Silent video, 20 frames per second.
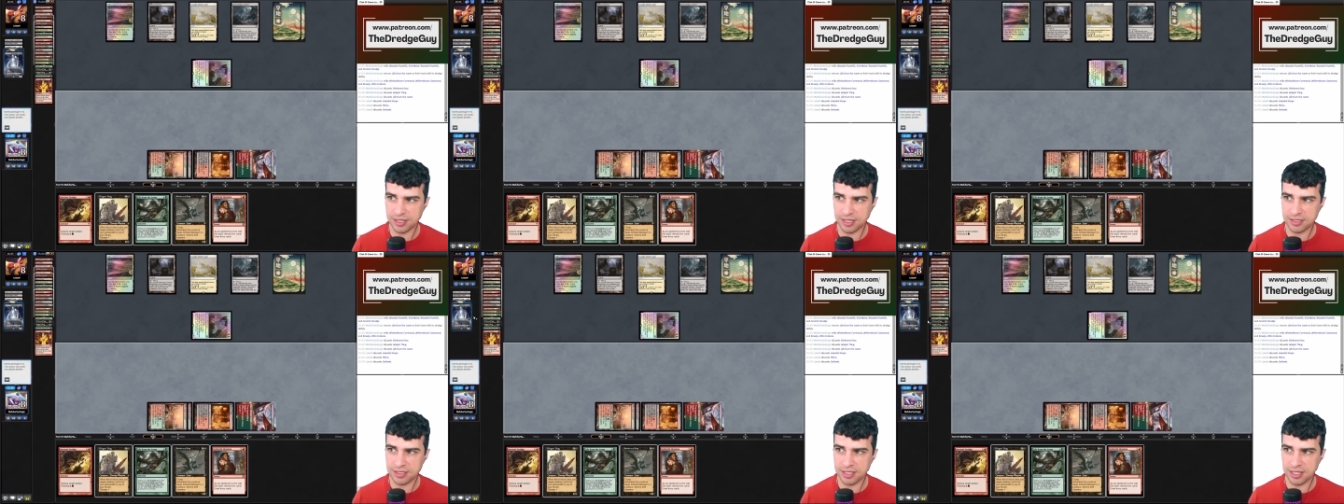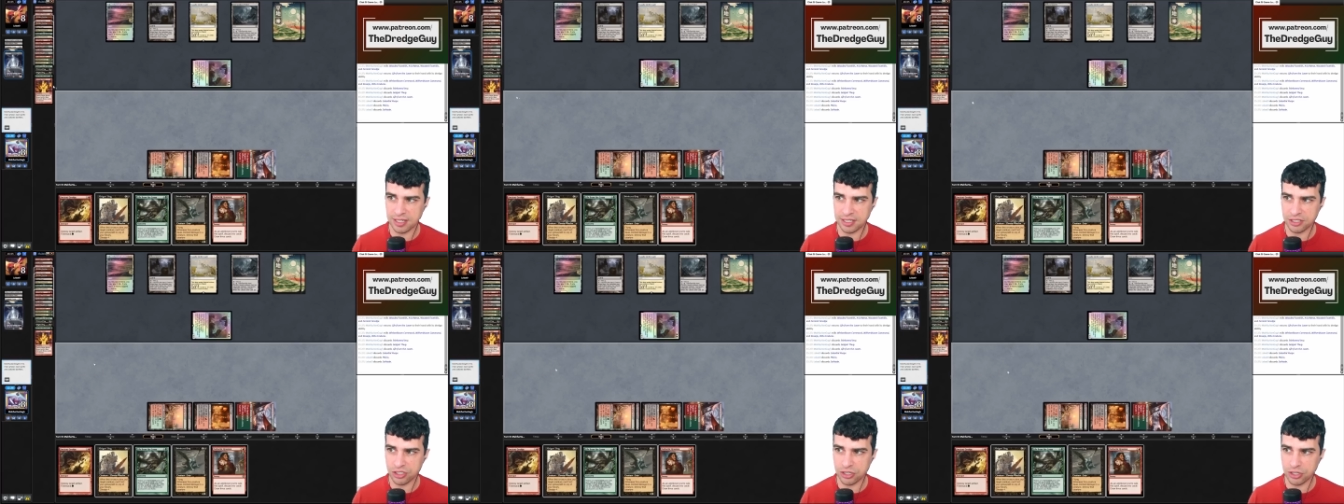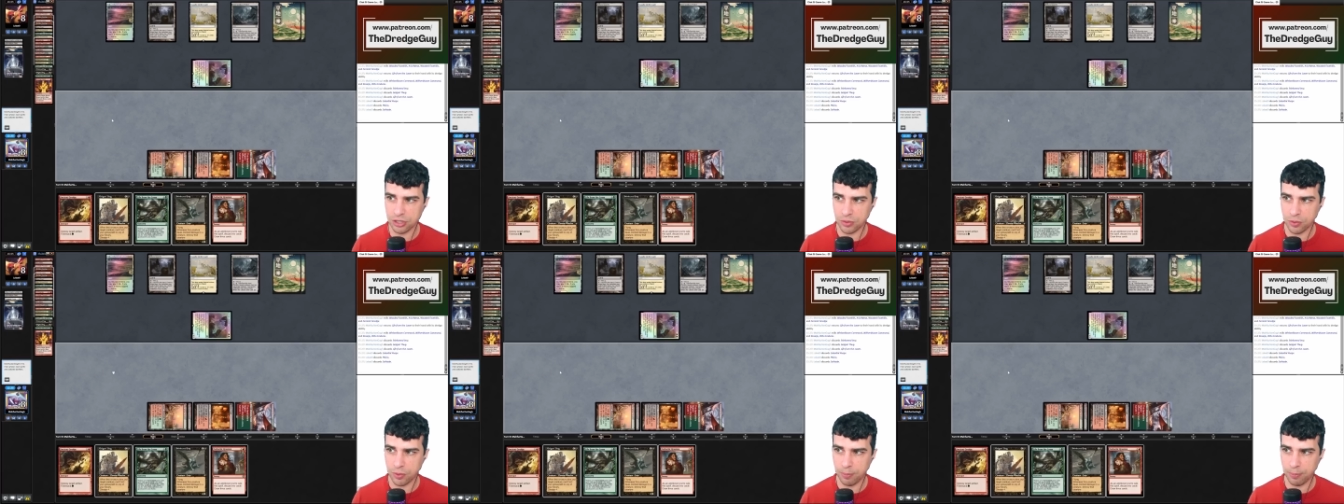and
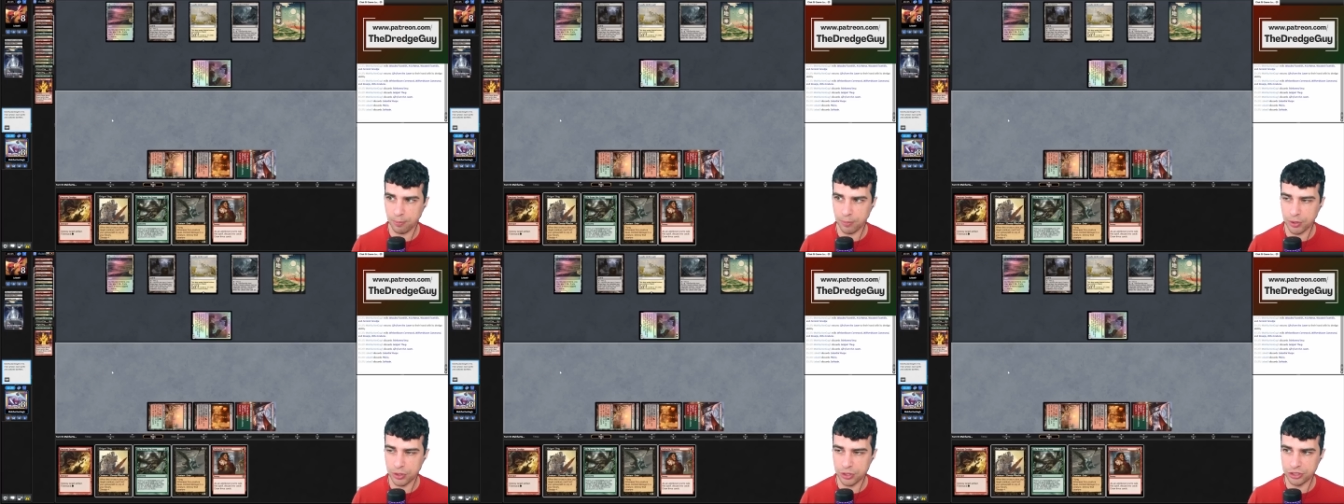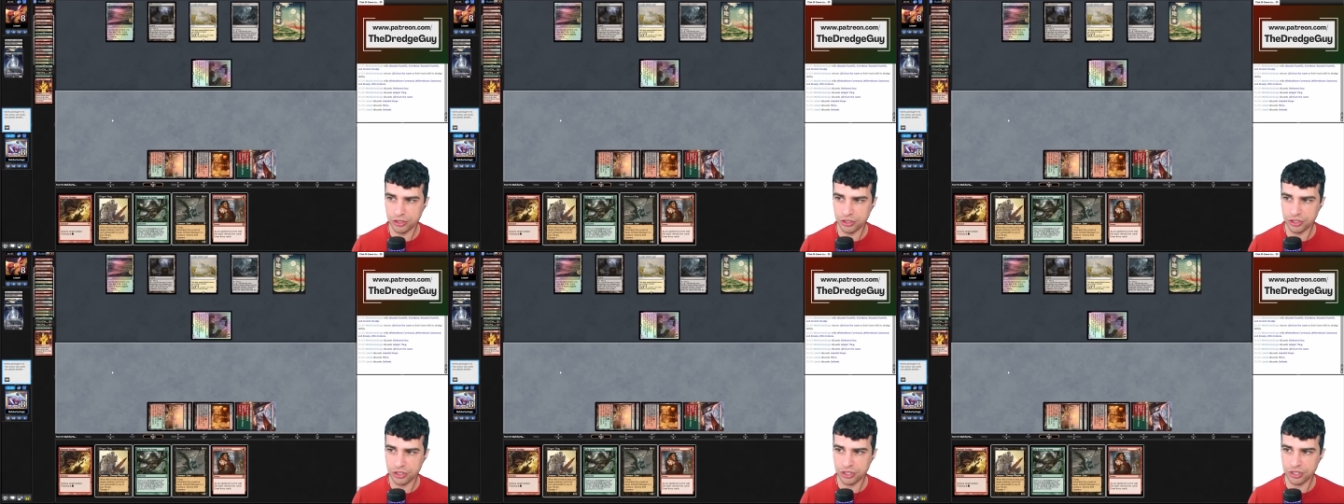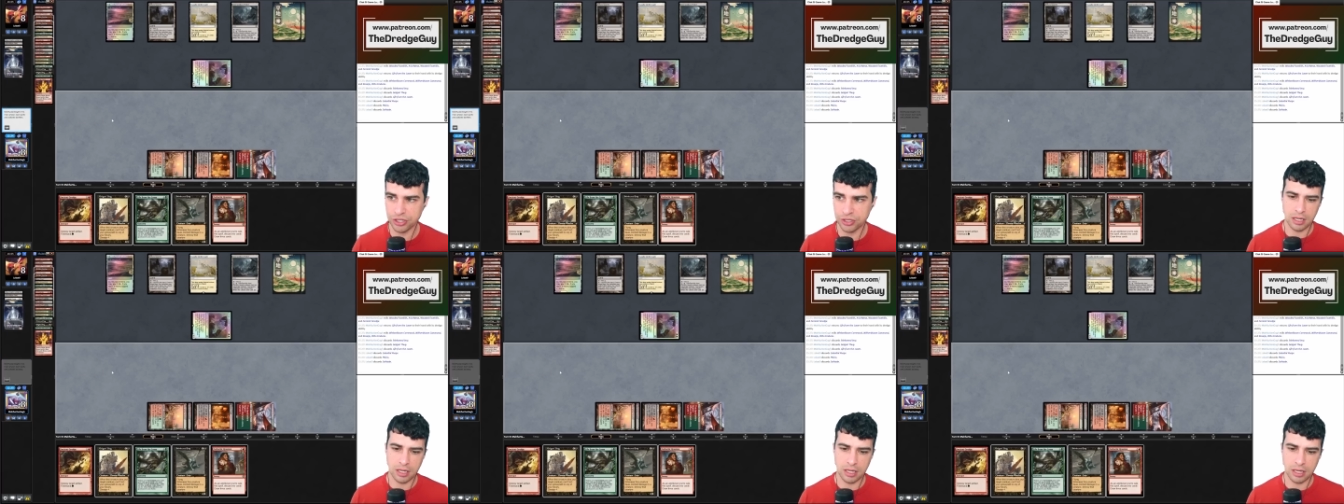Celestial
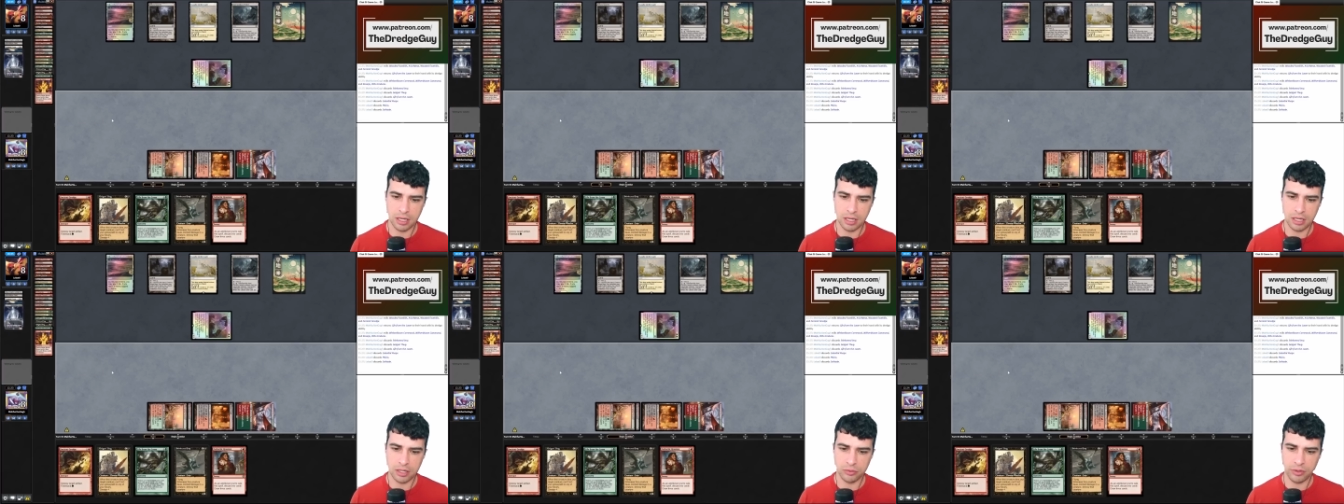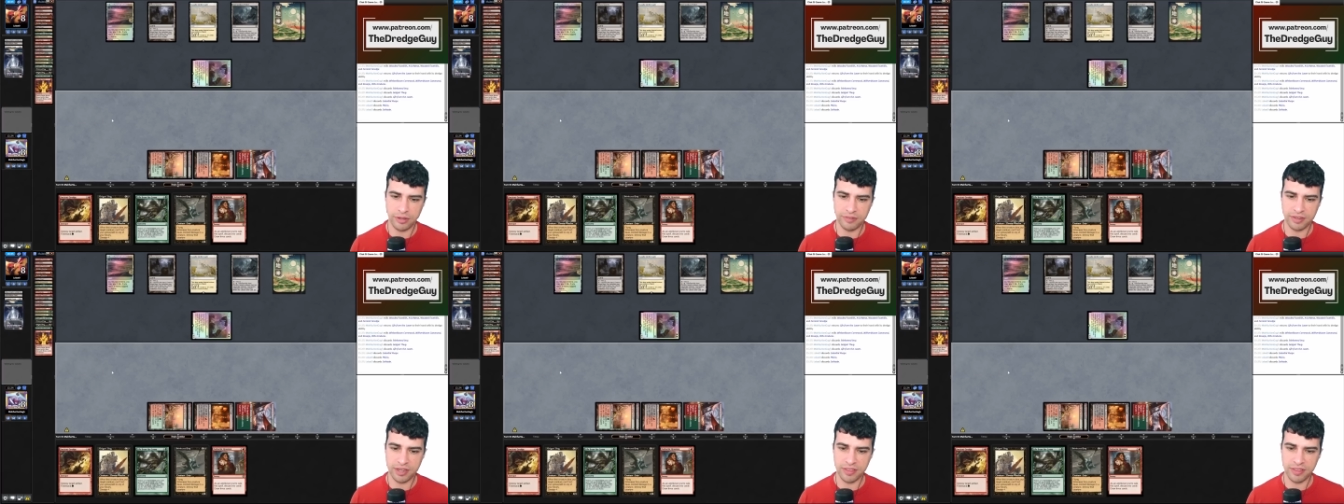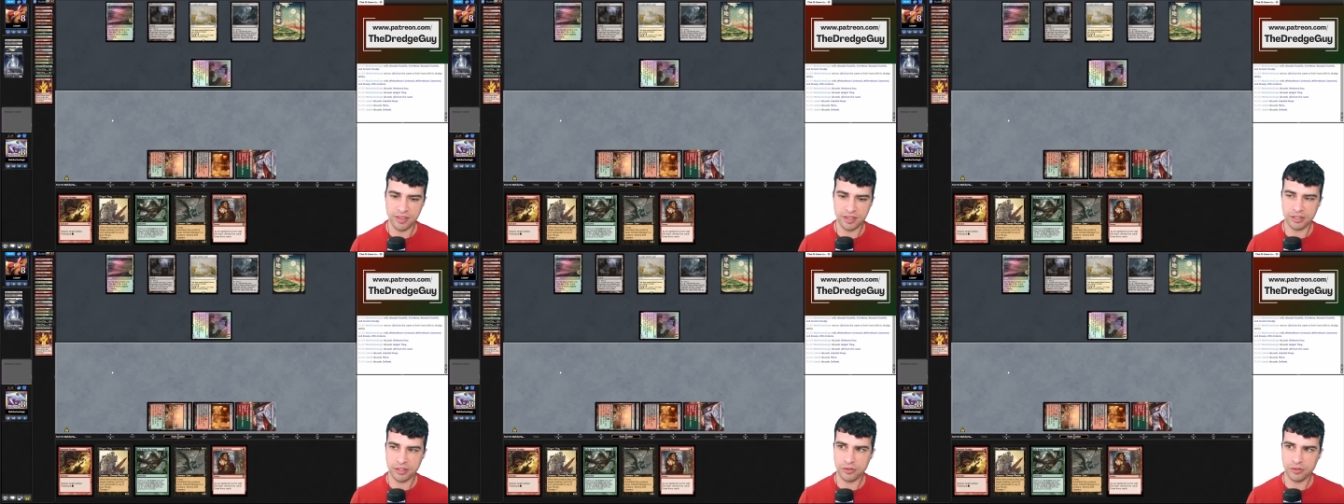Purge. And we have a
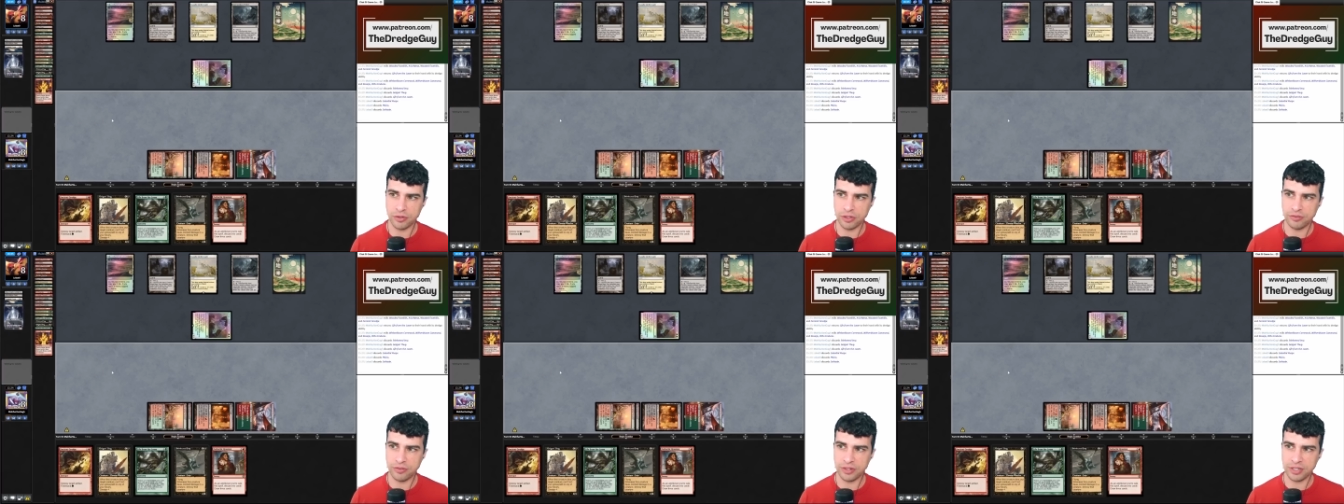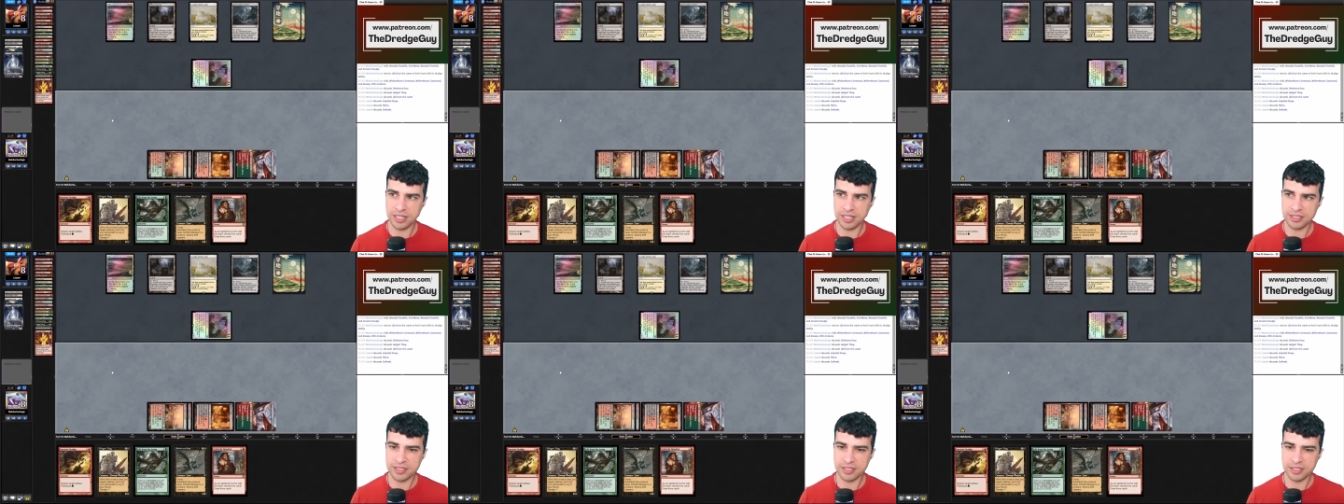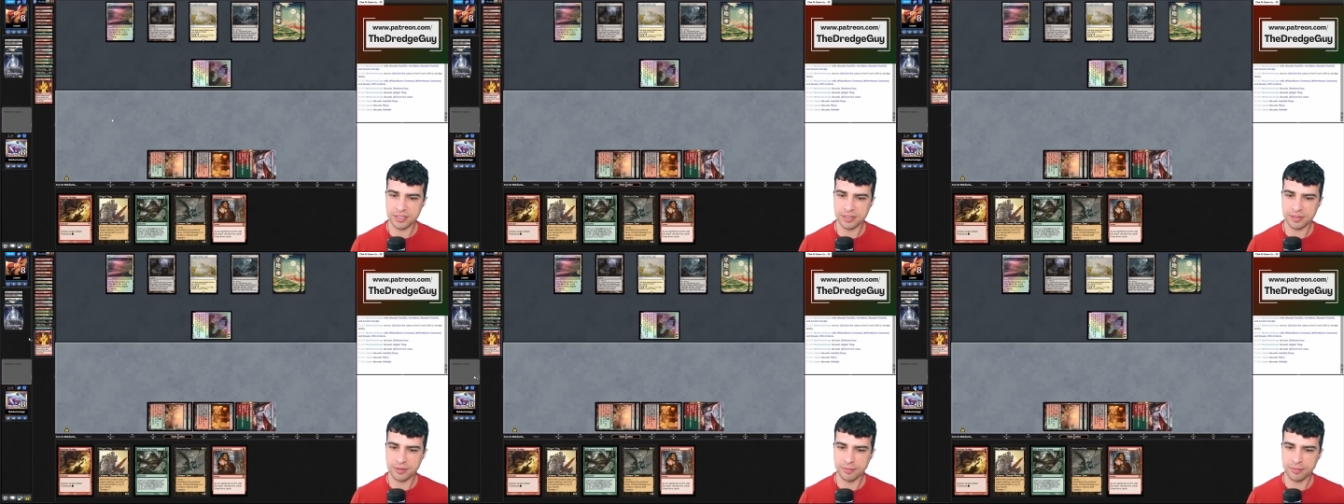Cathartic Reunion for next
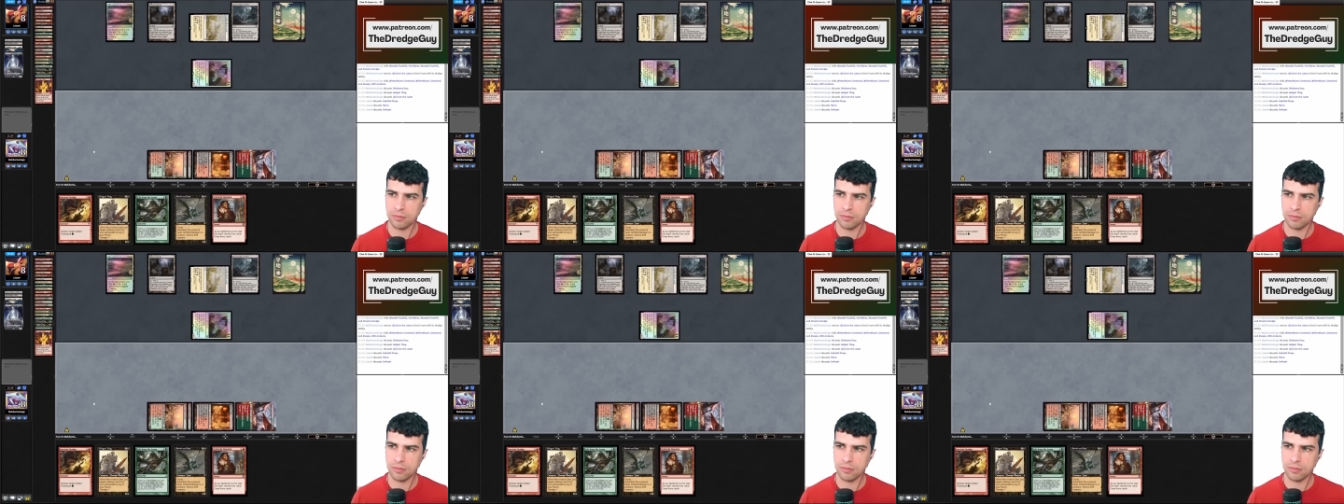turn.